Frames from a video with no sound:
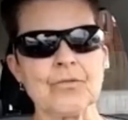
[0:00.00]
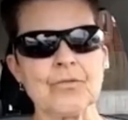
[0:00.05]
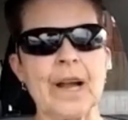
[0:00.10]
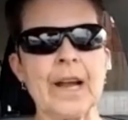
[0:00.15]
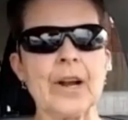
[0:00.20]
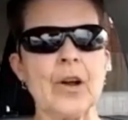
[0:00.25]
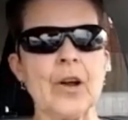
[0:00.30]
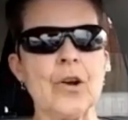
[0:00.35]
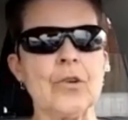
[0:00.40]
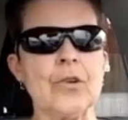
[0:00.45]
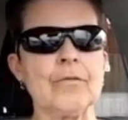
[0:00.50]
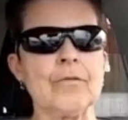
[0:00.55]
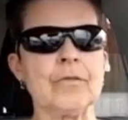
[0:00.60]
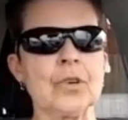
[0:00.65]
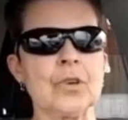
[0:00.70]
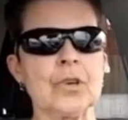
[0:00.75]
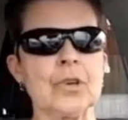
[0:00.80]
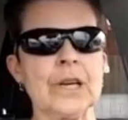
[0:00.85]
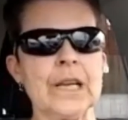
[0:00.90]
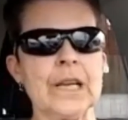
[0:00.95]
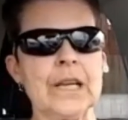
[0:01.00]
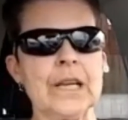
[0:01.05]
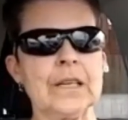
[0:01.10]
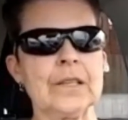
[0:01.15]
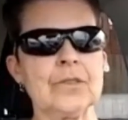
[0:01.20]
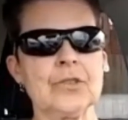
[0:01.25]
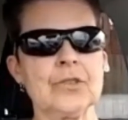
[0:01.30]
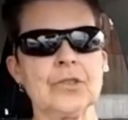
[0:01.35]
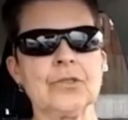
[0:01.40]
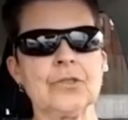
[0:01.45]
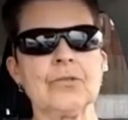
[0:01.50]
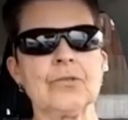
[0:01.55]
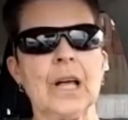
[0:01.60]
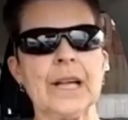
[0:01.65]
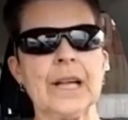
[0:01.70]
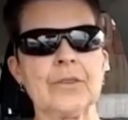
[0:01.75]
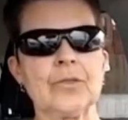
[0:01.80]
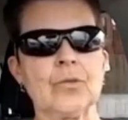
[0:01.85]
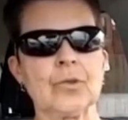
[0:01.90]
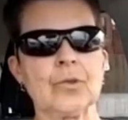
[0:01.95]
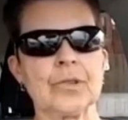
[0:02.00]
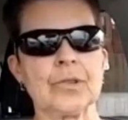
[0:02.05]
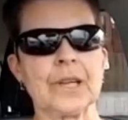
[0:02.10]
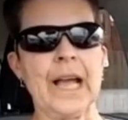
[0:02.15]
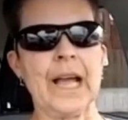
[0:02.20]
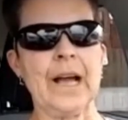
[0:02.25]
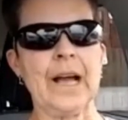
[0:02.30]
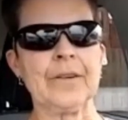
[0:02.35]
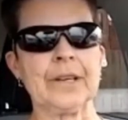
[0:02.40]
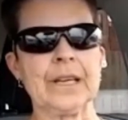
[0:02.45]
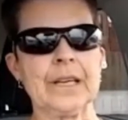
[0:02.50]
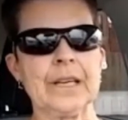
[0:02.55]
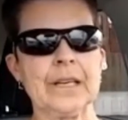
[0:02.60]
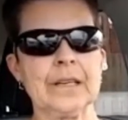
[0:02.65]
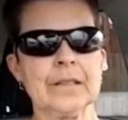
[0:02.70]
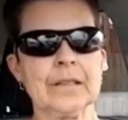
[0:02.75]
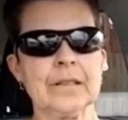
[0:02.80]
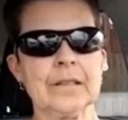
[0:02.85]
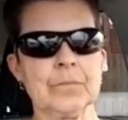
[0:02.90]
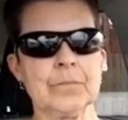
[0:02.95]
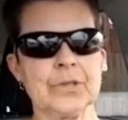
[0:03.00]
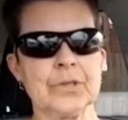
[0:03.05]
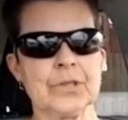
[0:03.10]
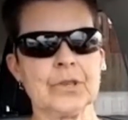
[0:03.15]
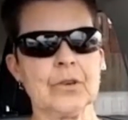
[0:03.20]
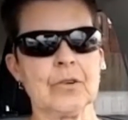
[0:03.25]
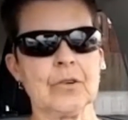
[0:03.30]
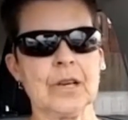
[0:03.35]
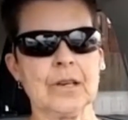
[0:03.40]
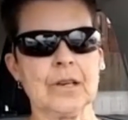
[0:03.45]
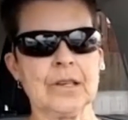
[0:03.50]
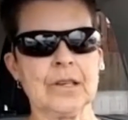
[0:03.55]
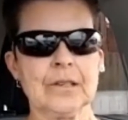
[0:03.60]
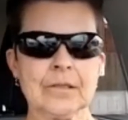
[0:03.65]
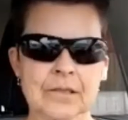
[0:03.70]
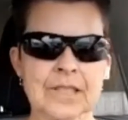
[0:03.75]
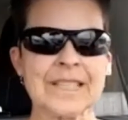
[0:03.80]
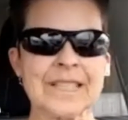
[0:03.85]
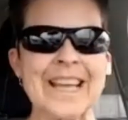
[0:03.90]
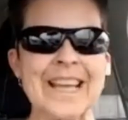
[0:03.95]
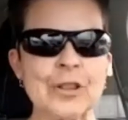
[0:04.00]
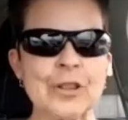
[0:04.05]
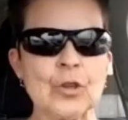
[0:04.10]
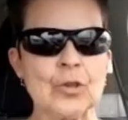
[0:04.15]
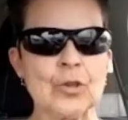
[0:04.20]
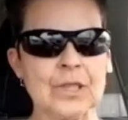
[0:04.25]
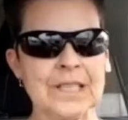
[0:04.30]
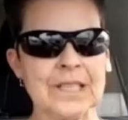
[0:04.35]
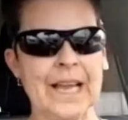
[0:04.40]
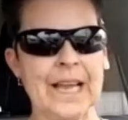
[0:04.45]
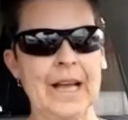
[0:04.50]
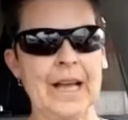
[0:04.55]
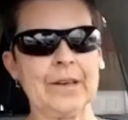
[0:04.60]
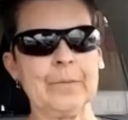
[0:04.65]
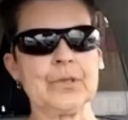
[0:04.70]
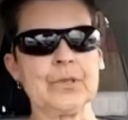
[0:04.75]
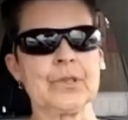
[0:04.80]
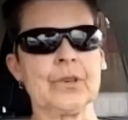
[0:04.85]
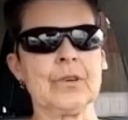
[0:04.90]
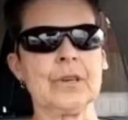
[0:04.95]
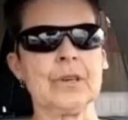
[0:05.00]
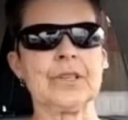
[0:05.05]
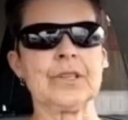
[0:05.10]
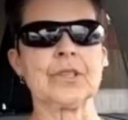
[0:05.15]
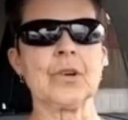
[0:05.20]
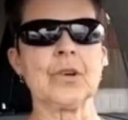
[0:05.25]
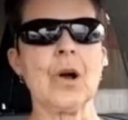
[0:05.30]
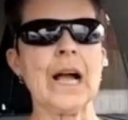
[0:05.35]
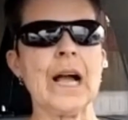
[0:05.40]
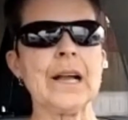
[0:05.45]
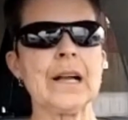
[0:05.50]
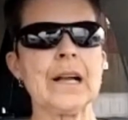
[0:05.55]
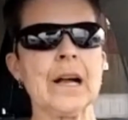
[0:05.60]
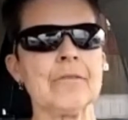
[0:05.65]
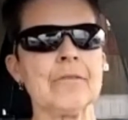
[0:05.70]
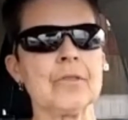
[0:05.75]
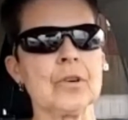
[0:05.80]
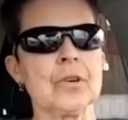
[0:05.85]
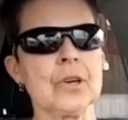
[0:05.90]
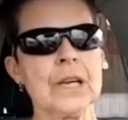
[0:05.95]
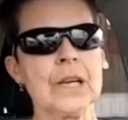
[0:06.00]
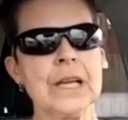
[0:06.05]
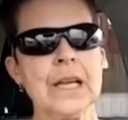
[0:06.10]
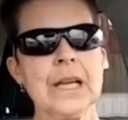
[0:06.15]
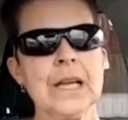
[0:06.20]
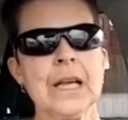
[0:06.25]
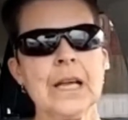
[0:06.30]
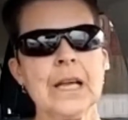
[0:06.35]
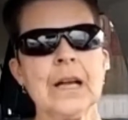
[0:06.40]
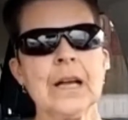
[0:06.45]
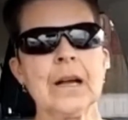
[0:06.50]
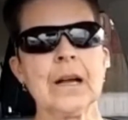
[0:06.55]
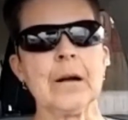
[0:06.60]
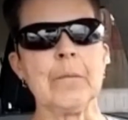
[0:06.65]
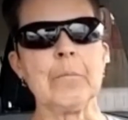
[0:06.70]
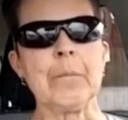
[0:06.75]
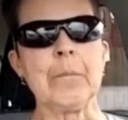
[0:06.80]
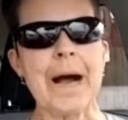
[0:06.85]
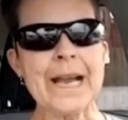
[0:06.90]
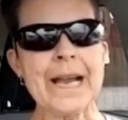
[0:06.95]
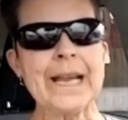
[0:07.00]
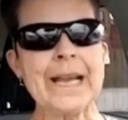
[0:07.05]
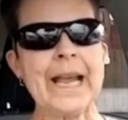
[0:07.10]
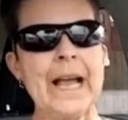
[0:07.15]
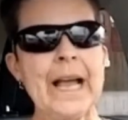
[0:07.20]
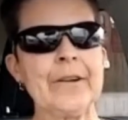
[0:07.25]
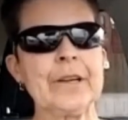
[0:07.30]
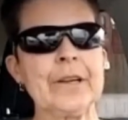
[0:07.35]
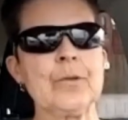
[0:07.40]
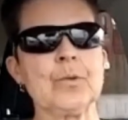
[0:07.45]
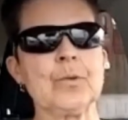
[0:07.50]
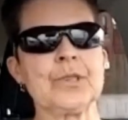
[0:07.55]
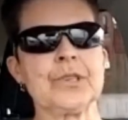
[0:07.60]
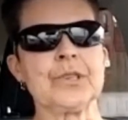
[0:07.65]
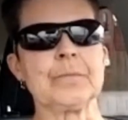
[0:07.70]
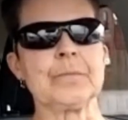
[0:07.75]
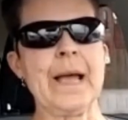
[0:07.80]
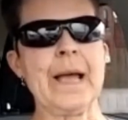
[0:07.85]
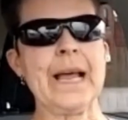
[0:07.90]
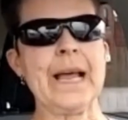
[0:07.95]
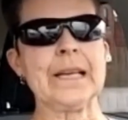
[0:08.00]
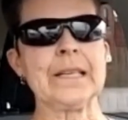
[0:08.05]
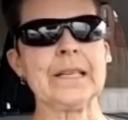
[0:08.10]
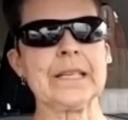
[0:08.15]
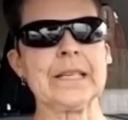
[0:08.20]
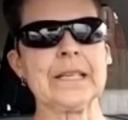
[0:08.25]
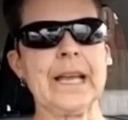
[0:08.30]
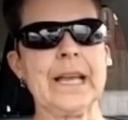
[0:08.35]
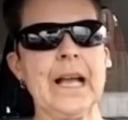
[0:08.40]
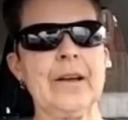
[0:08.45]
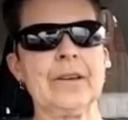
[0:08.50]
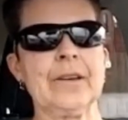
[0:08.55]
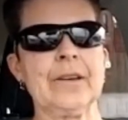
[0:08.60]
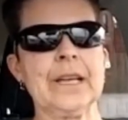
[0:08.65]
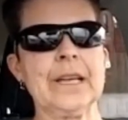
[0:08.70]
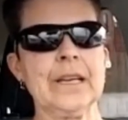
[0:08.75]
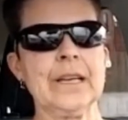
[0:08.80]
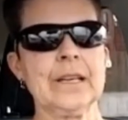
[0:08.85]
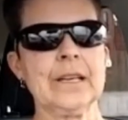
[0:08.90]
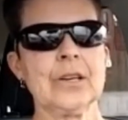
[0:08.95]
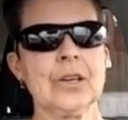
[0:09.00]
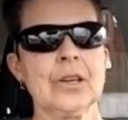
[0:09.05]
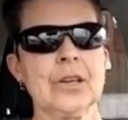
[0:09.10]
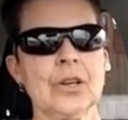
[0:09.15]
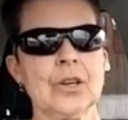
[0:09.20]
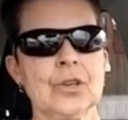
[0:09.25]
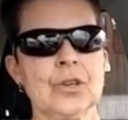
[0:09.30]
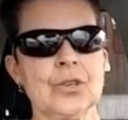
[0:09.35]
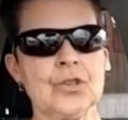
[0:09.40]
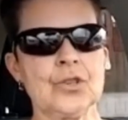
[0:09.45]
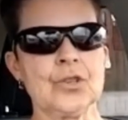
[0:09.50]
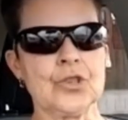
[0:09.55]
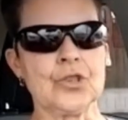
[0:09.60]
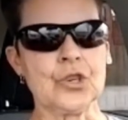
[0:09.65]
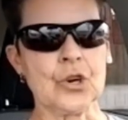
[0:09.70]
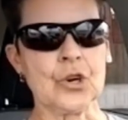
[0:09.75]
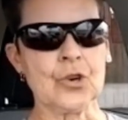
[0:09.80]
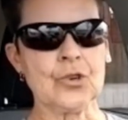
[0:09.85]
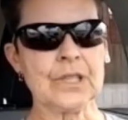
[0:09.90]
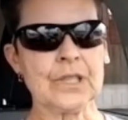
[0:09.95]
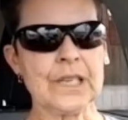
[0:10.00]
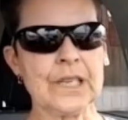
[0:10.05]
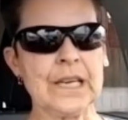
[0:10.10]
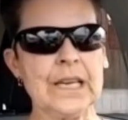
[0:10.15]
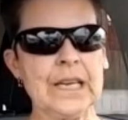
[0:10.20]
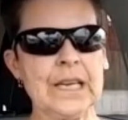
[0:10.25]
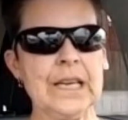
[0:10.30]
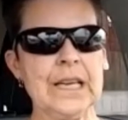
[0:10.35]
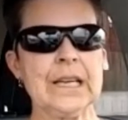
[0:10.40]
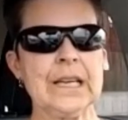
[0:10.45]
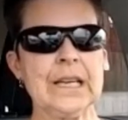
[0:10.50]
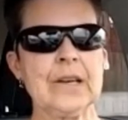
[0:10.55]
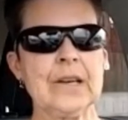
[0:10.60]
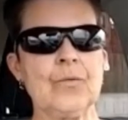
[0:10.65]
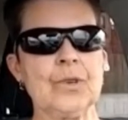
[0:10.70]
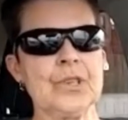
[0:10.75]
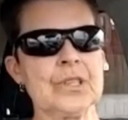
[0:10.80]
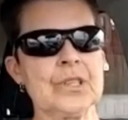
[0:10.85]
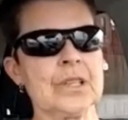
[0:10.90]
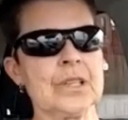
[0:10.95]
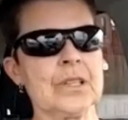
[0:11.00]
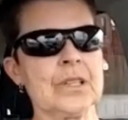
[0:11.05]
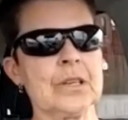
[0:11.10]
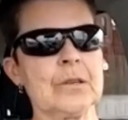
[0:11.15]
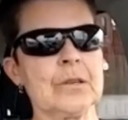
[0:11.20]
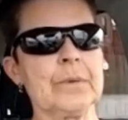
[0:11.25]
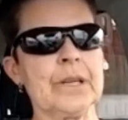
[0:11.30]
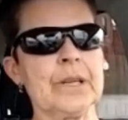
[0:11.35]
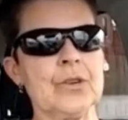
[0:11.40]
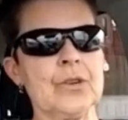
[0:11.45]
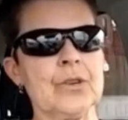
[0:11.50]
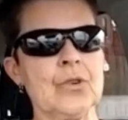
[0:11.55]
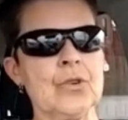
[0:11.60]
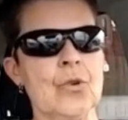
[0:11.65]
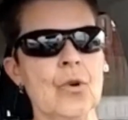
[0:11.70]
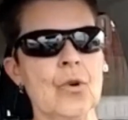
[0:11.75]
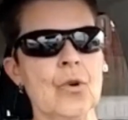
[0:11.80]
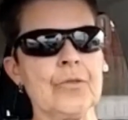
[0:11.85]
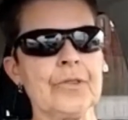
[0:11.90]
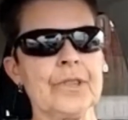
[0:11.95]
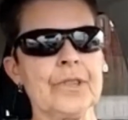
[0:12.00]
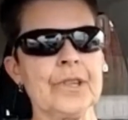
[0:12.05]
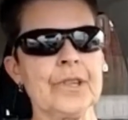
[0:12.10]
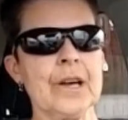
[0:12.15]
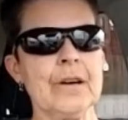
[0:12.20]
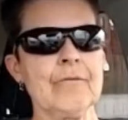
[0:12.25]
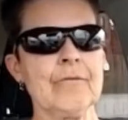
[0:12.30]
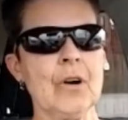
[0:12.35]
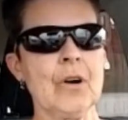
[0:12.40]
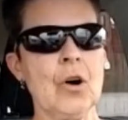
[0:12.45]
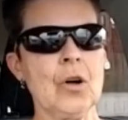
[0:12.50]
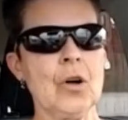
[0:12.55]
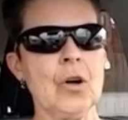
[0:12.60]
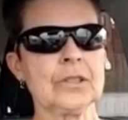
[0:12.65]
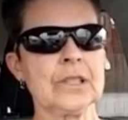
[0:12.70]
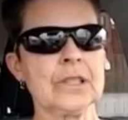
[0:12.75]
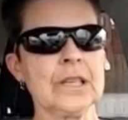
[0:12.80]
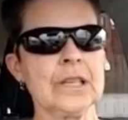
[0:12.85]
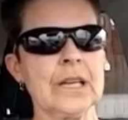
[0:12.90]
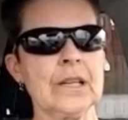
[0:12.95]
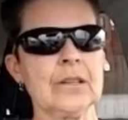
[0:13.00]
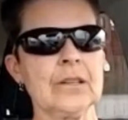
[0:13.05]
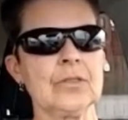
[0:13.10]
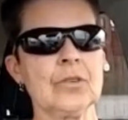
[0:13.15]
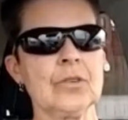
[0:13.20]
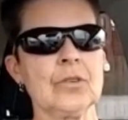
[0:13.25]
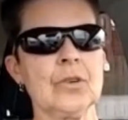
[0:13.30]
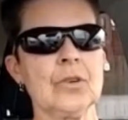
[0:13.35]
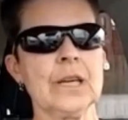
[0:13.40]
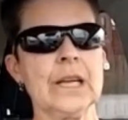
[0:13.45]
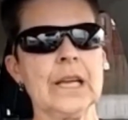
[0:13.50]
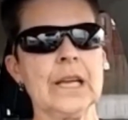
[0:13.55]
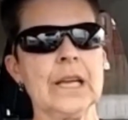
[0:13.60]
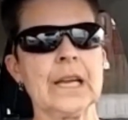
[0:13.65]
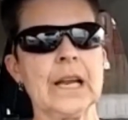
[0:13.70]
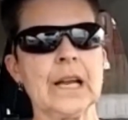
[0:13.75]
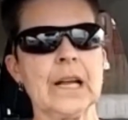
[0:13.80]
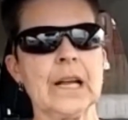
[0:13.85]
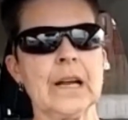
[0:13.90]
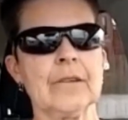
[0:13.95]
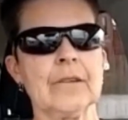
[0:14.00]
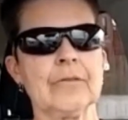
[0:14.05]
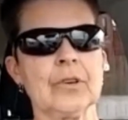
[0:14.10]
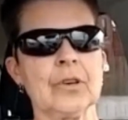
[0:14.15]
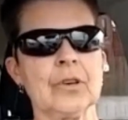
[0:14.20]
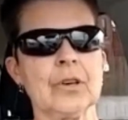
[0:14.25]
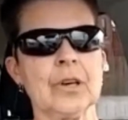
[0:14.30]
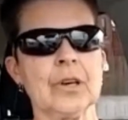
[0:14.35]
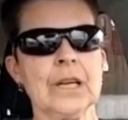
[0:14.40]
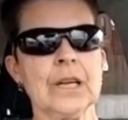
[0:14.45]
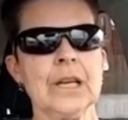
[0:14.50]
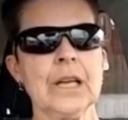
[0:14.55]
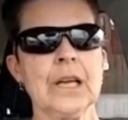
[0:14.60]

right over into like North County, Missouri, St. Louis County, Missouri. So I cover my county, which is Madison County, Jersey, which is a little bit north of Alton, Illinois, and I cover